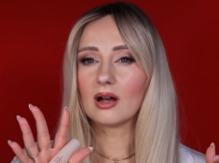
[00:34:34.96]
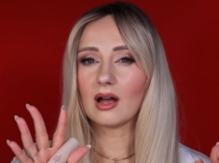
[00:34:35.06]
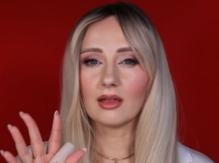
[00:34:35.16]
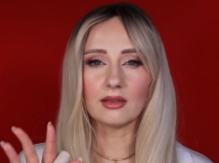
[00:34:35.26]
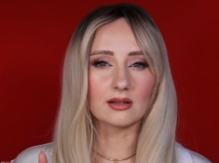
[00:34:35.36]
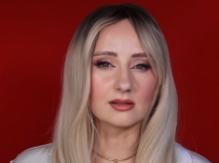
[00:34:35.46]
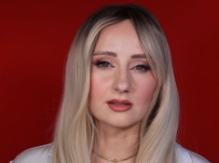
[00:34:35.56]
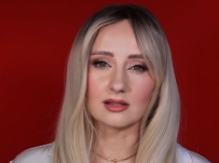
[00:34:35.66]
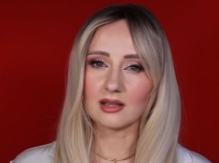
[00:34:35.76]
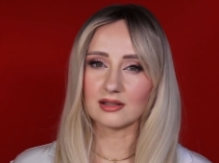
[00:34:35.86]
I think
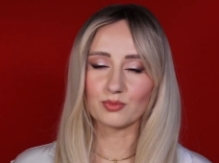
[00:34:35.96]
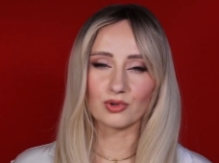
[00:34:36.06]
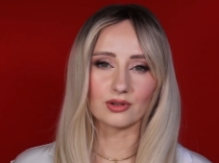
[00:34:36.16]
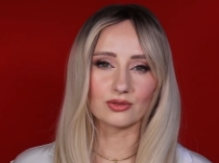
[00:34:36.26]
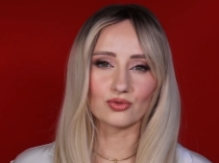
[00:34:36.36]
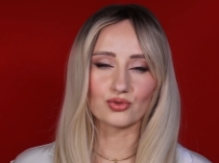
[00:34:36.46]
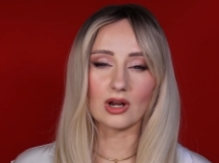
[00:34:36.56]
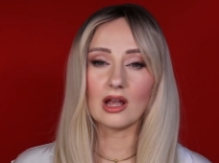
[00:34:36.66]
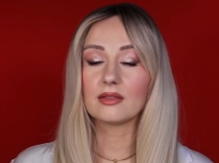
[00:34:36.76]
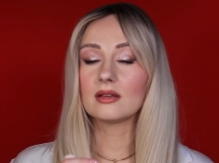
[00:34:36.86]
it's a nice product to
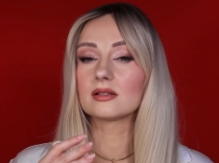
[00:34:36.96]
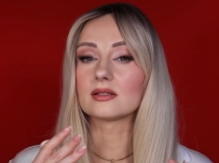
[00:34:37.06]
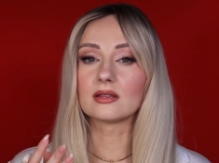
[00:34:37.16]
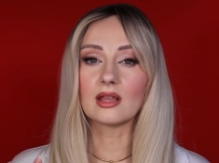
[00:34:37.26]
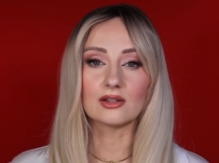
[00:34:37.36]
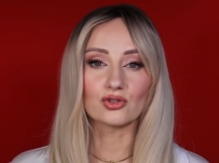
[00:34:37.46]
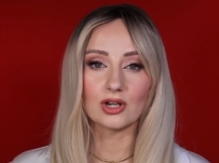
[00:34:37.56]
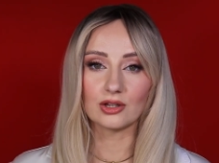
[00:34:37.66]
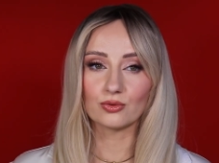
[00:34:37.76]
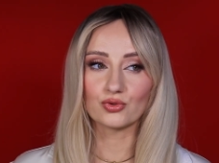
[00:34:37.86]
try. I think it's a nice
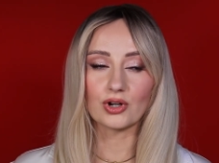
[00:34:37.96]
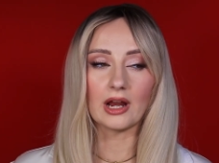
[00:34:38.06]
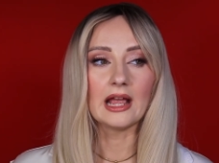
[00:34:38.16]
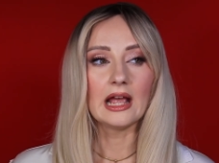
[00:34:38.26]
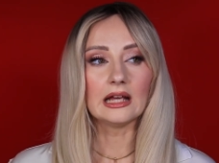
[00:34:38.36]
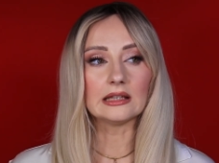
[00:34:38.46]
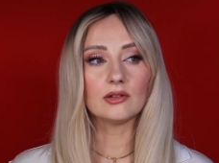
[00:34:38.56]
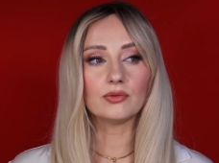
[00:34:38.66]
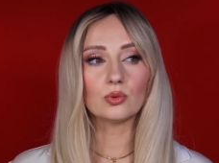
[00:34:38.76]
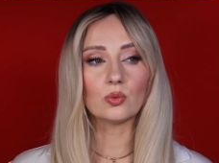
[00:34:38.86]
shade to try. And
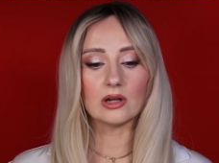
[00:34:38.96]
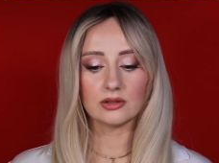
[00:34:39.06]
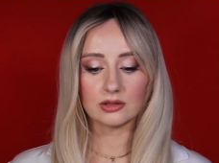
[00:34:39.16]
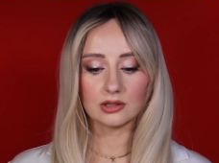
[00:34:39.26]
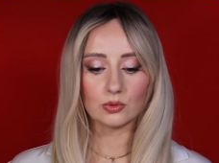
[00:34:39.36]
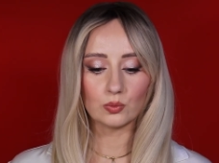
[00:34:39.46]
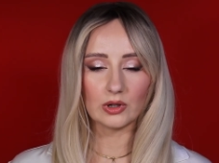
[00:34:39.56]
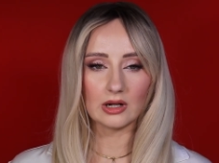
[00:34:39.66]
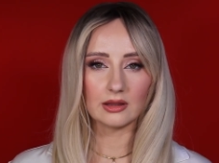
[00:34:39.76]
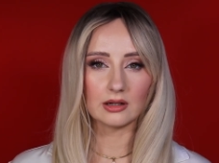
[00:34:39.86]
if you wonder
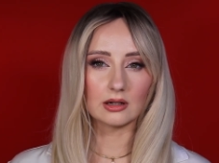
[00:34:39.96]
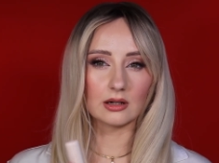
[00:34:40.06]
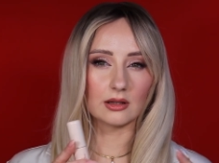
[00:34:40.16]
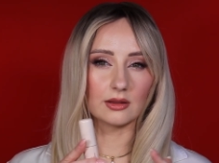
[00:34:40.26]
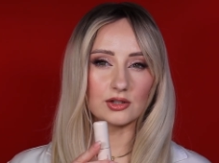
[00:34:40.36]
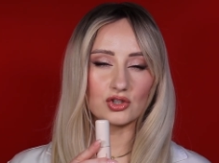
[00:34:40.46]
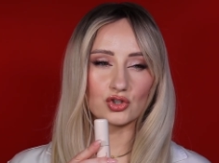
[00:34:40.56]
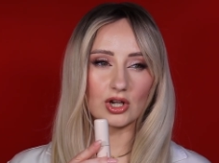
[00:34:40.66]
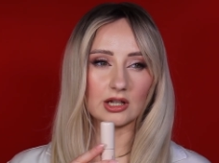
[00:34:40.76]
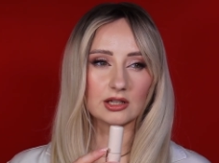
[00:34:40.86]
whether this
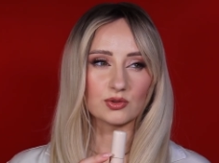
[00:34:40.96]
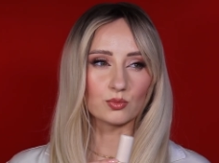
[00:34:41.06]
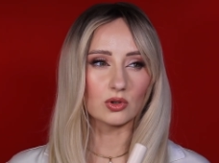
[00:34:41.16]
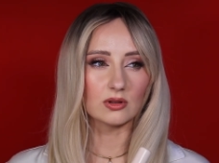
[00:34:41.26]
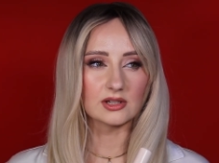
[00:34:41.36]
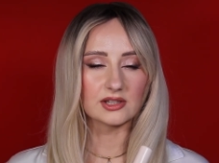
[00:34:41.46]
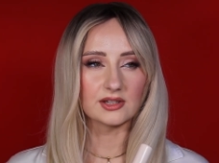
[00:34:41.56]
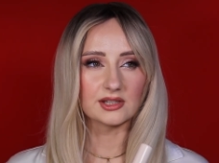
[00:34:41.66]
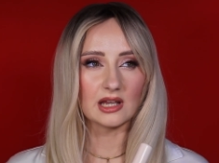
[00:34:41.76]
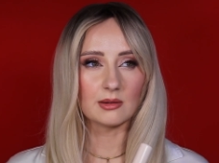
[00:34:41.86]
shade is more or less
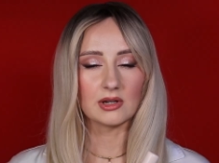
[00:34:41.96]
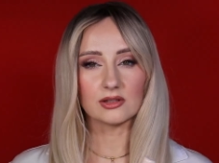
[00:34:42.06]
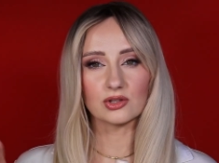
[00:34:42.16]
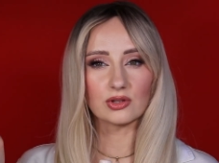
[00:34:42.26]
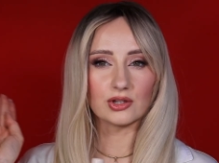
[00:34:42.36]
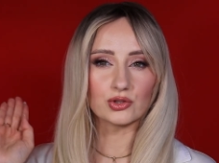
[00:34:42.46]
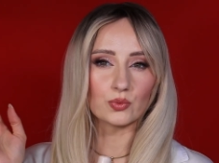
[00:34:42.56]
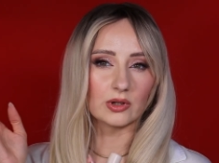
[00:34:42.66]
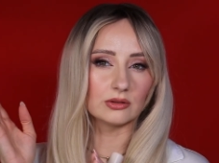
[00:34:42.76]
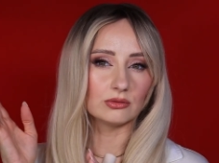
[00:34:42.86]
the same as this
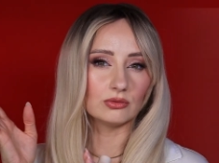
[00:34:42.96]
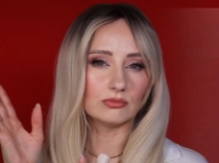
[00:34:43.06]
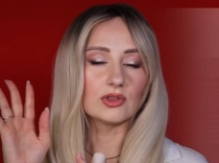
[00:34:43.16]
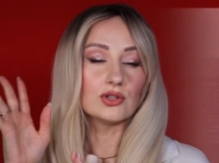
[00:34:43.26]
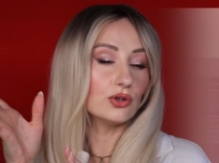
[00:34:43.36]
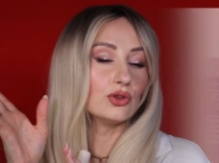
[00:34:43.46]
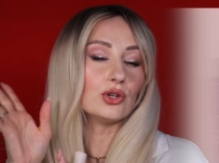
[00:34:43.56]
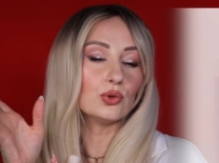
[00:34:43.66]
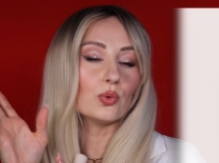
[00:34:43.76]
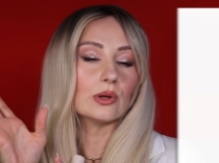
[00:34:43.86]
one, the
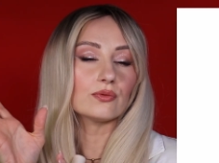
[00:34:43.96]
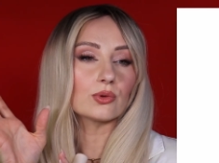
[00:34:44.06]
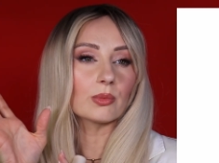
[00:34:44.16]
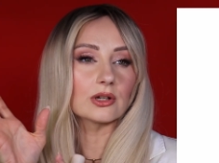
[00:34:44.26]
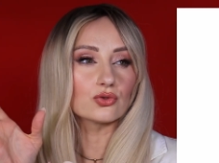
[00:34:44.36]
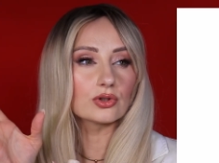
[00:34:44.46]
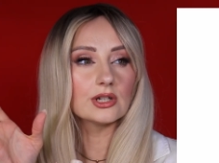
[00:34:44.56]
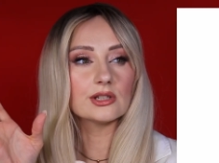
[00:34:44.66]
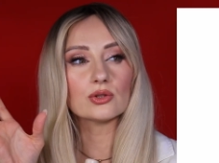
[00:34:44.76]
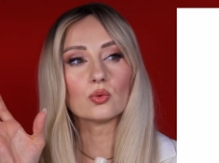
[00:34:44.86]
new one from
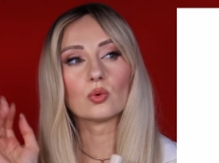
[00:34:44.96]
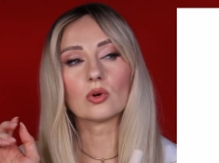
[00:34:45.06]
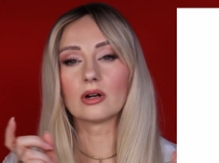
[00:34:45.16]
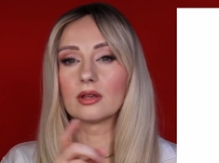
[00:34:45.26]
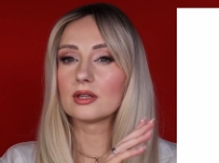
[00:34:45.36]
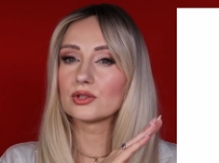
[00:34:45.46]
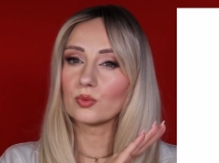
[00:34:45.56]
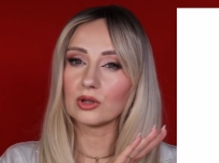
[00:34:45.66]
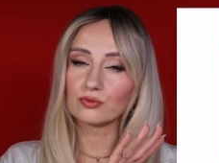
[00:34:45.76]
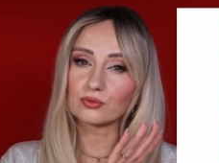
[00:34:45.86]
Catrice, or this
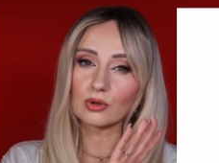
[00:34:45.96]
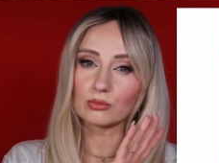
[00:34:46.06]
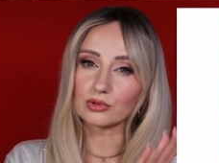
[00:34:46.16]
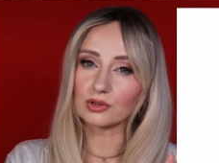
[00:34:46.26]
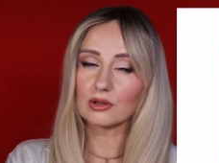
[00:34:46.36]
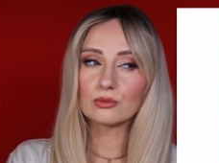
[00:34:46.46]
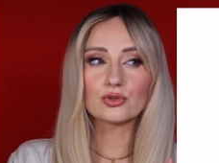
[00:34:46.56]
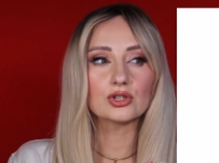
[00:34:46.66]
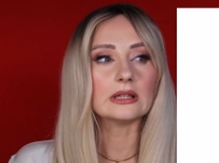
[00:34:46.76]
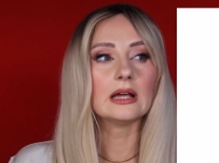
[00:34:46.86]
one from
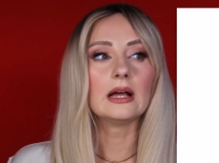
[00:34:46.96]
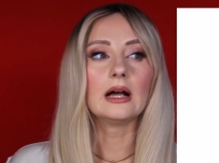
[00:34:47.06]
Revolution,